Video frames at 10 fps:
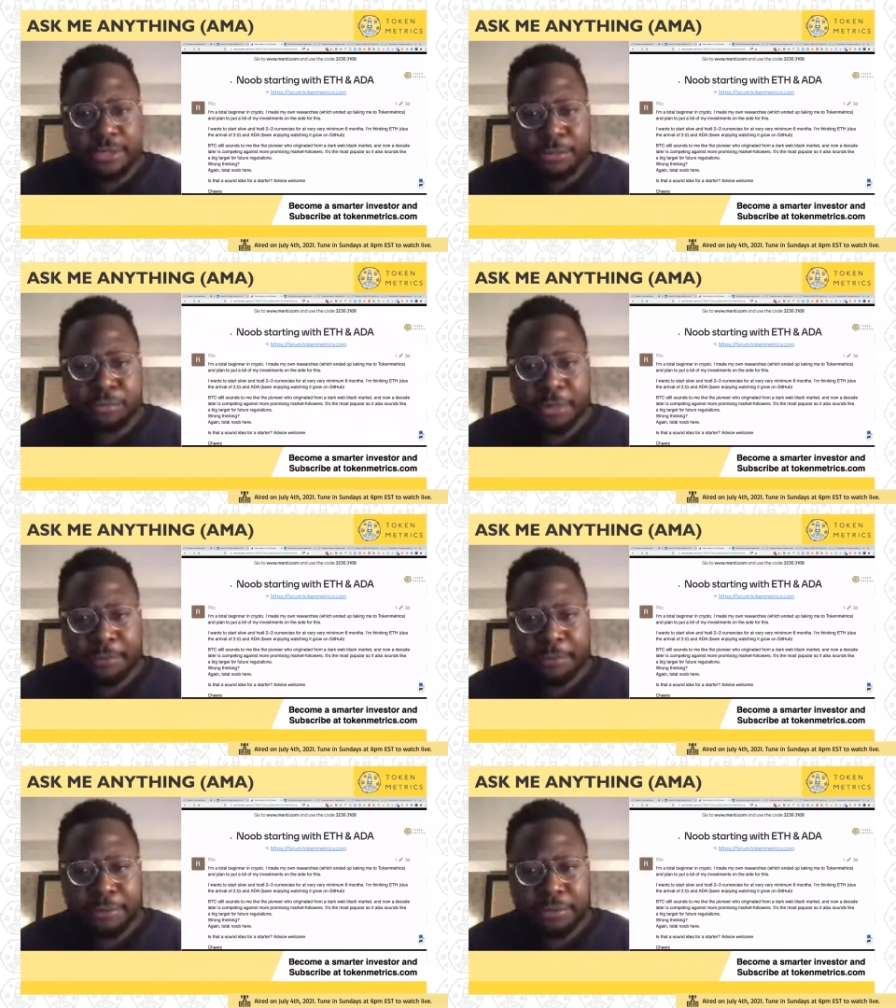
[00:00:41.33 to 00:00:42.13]
It is the
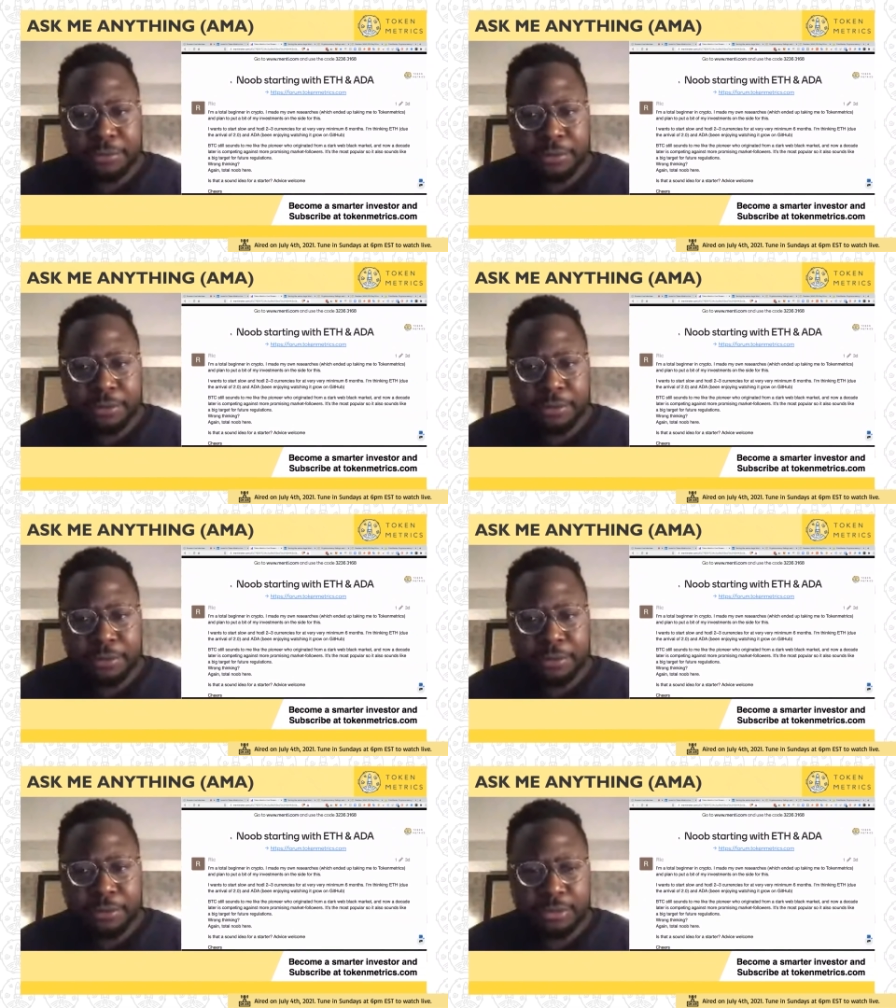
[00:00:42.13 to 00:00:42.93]
most popular, so
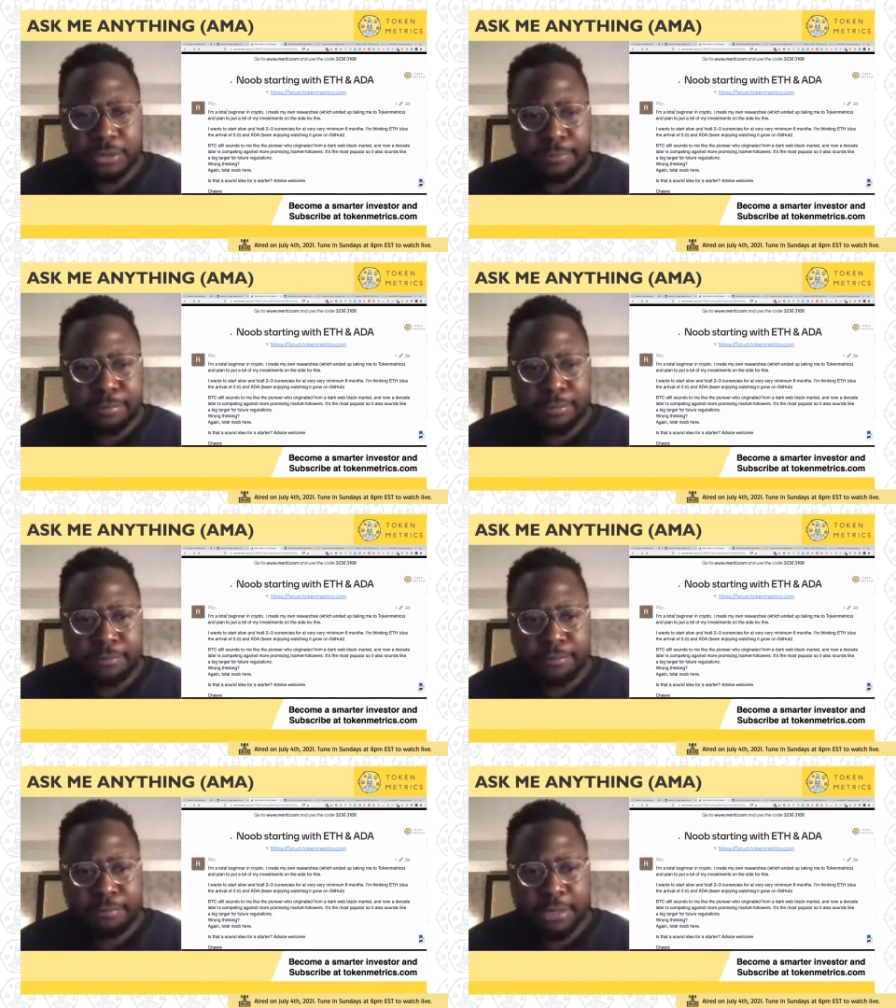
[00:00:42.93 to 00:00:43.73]
it sounds like a
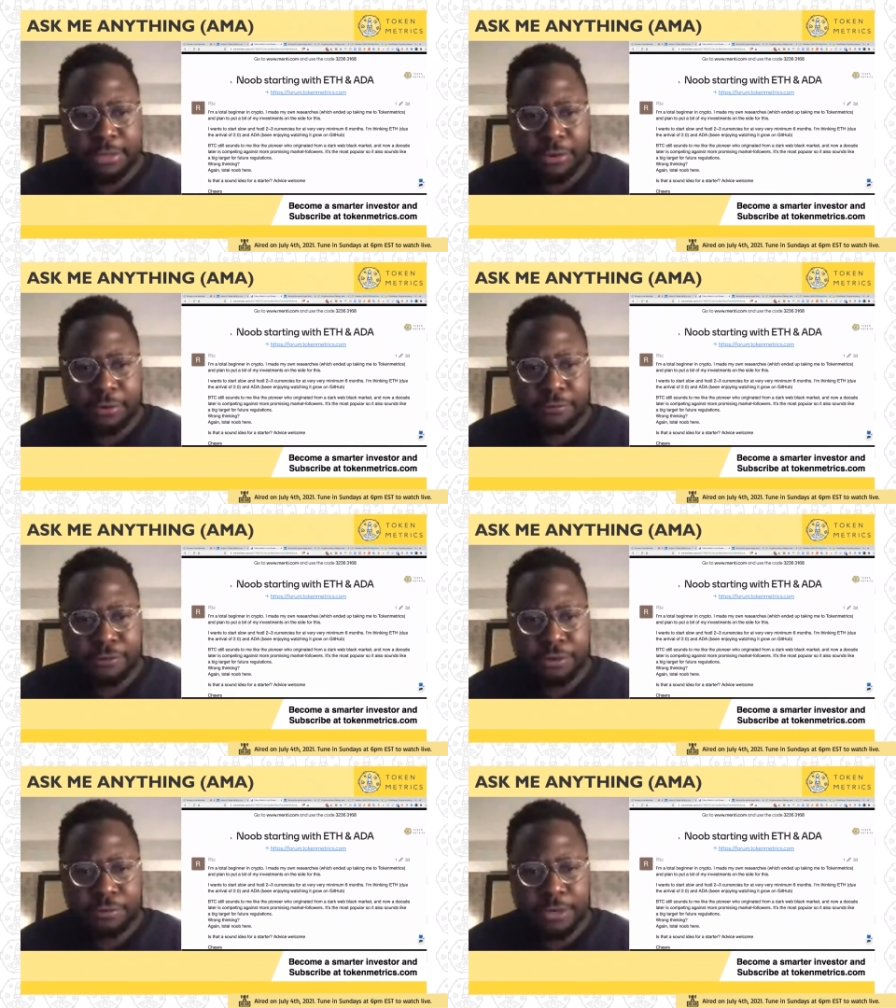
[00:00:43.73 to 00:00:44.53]
big
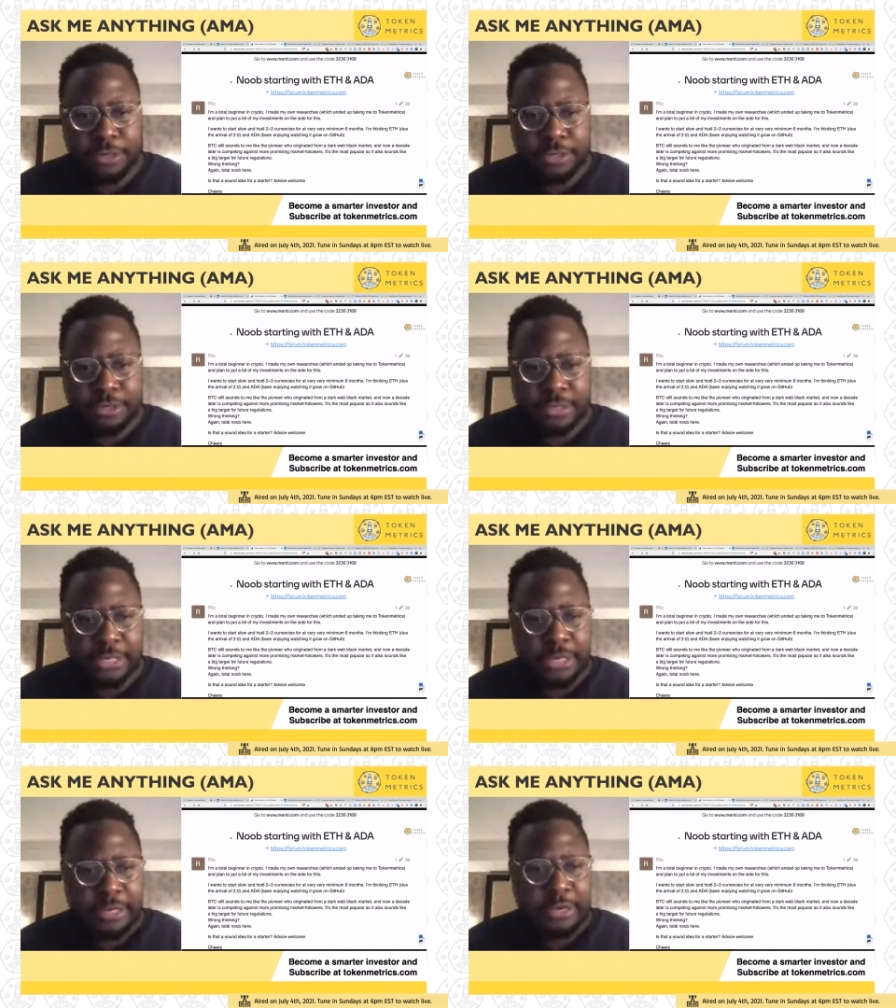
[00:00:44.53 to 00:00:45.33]
target for future
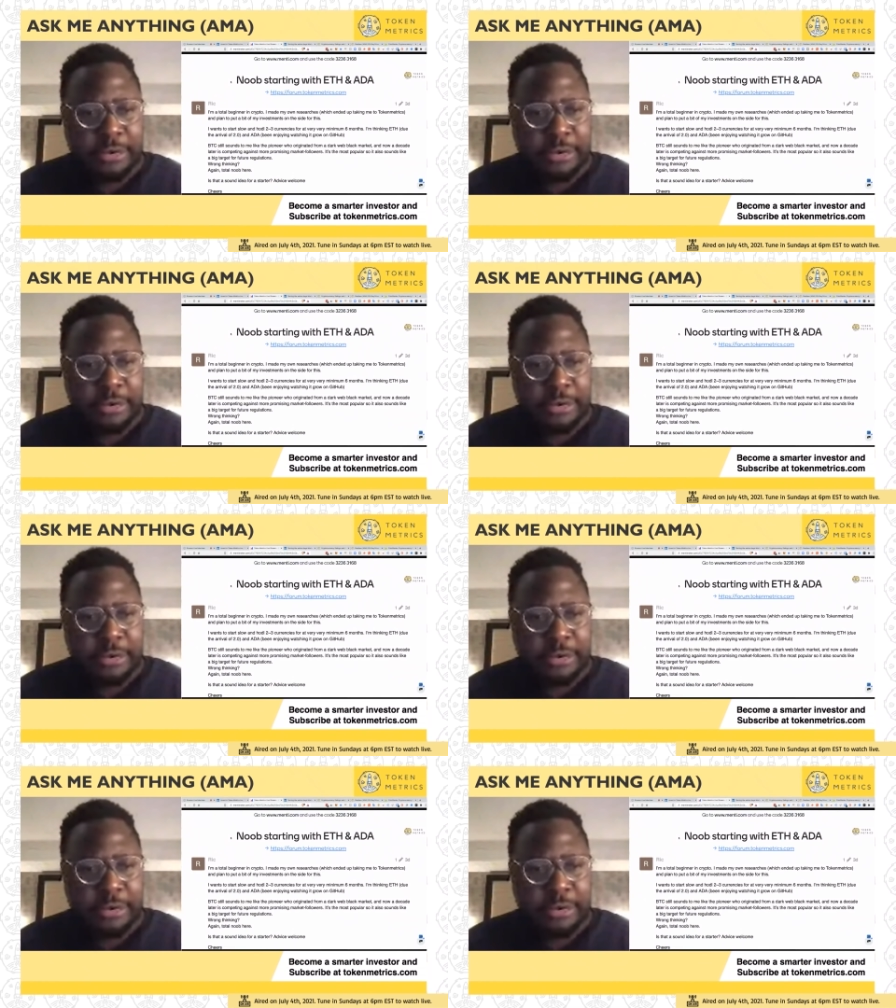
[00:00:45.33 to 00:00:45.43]
regulation.